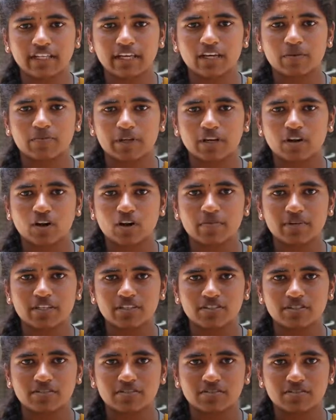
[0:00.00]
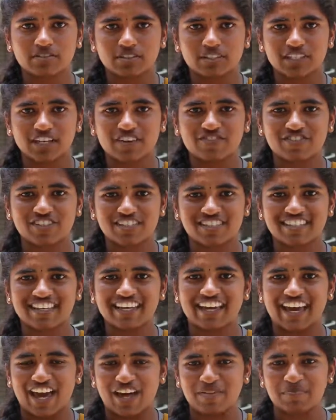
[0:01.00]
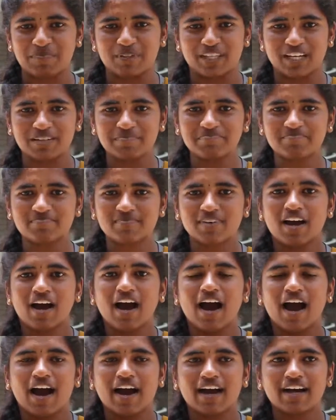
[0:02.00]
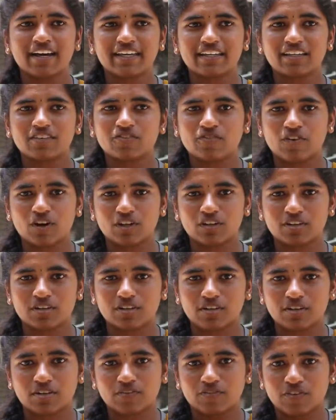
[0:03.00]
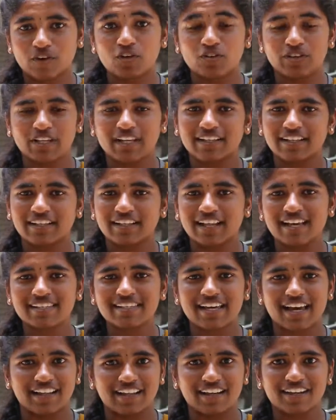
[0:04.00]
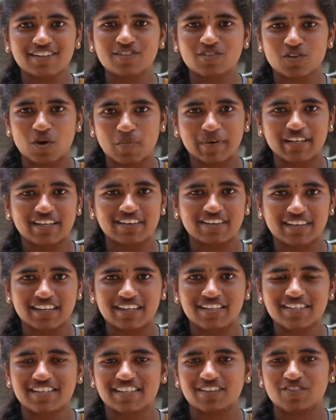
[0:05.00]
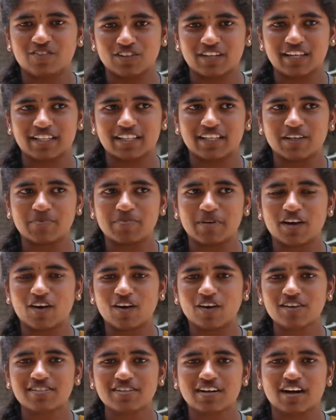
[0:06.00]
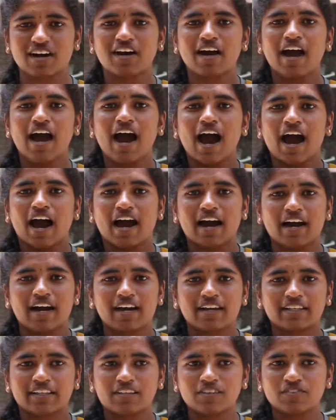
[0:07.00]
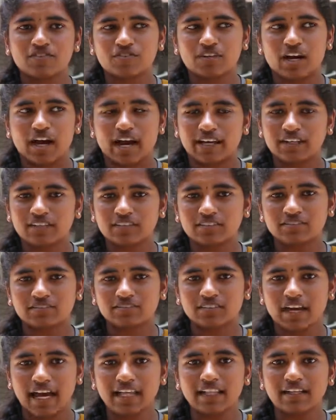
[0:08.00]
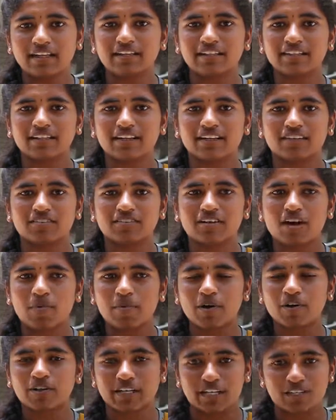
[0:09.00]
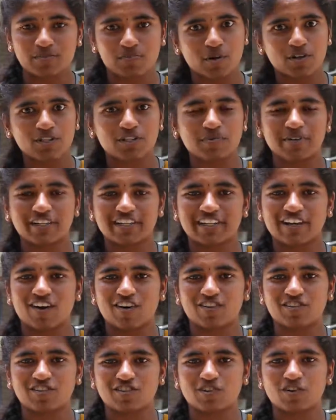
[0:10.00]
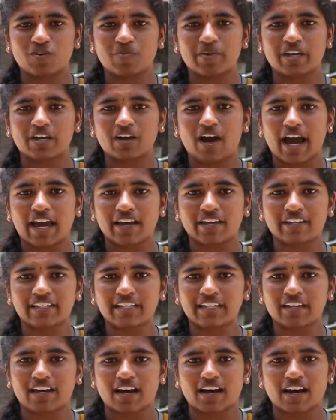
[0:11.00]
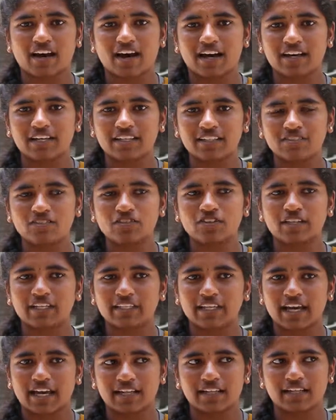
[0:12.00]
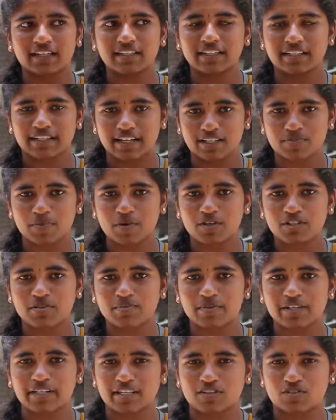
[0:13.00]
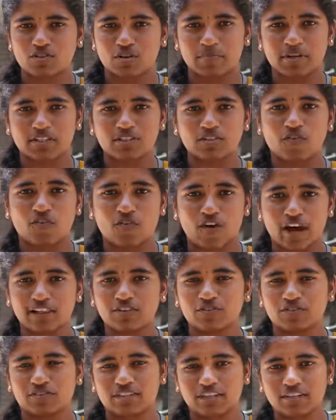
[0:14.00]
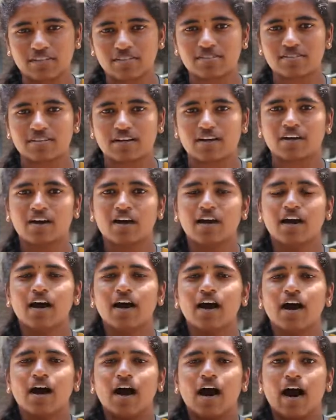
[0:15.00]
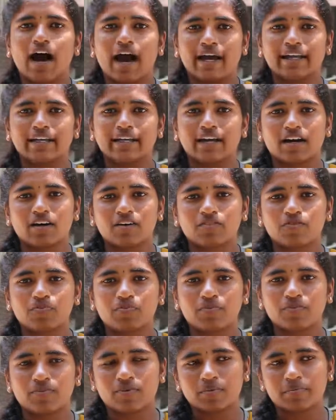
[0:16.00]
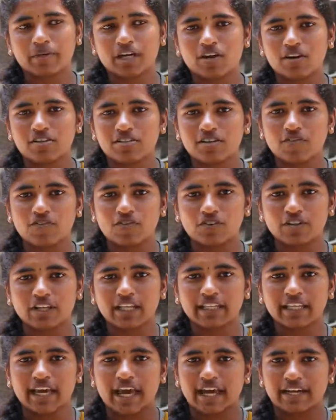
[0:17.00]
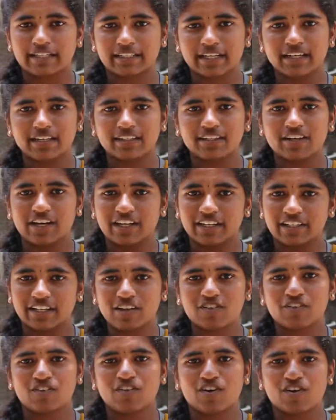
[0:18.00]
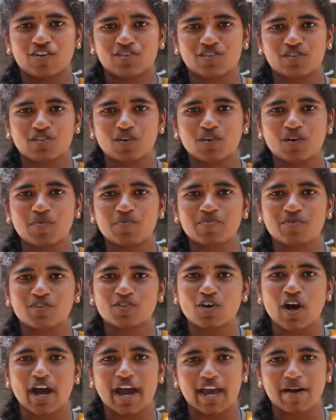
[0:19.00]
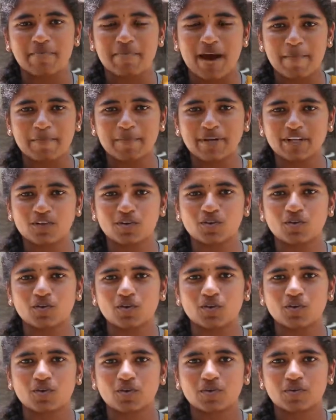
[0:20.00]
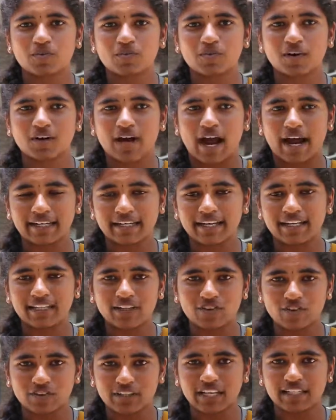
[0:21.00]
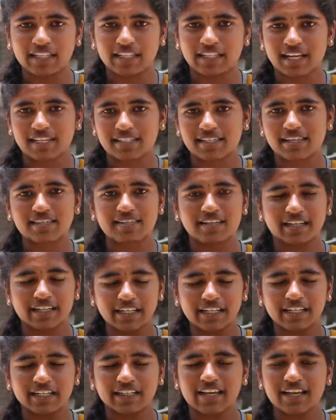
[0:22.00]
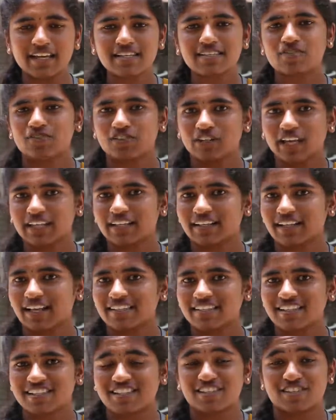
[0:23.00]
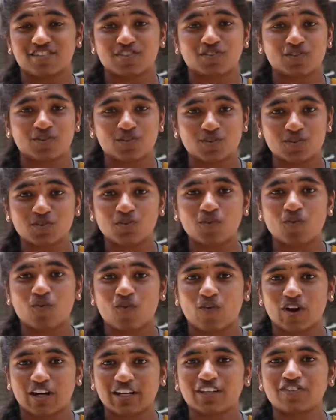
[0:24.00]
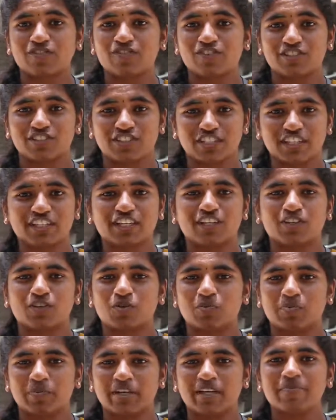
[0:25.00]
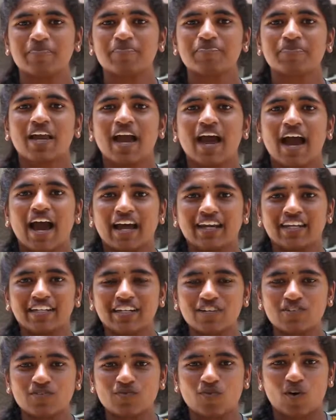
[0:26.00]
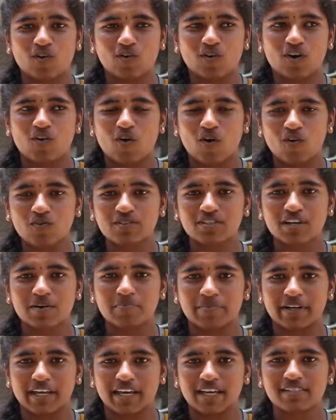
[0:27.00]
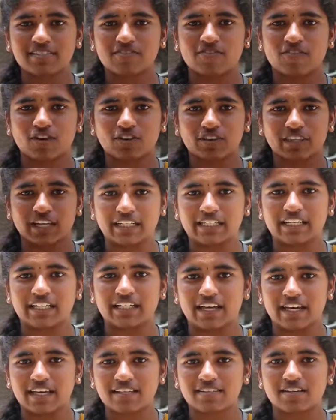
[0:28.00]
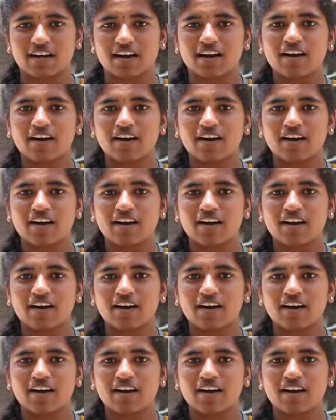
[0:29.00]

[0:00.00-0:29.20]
year BCom in GFGC Care Program. For Unnati class, I learned so many things in Unnati because I learned about responsibility also. In Unnati, I learned responsibility, so much of value things. And because of Unnati, I attend the interview also. So I am happy to attend the Unnati classes. 30 days Unnati classes is too wonderful journey to me, and it is awesome days for 30 days.